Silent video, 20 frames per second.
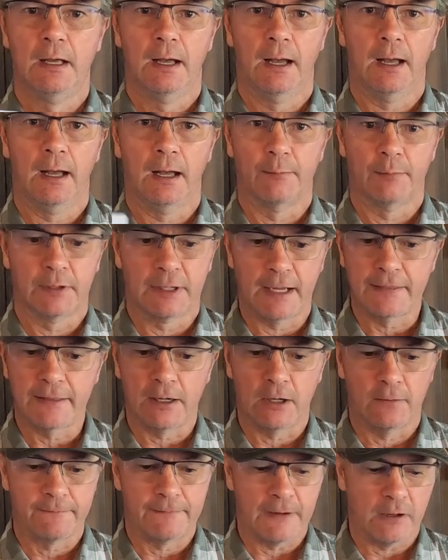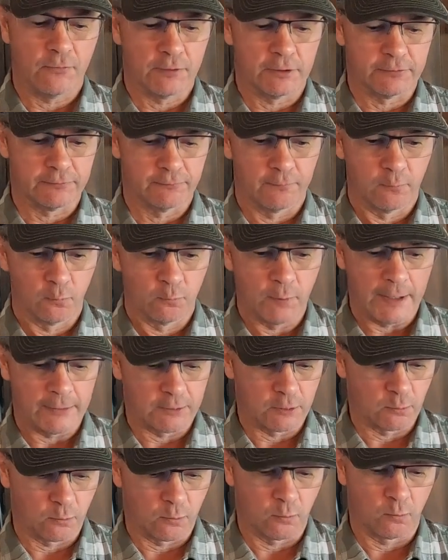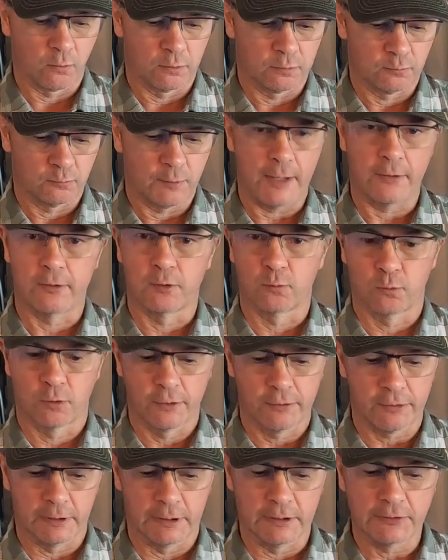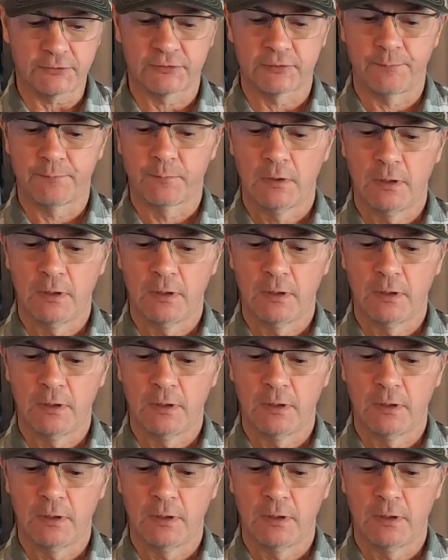But I found this rather worthless.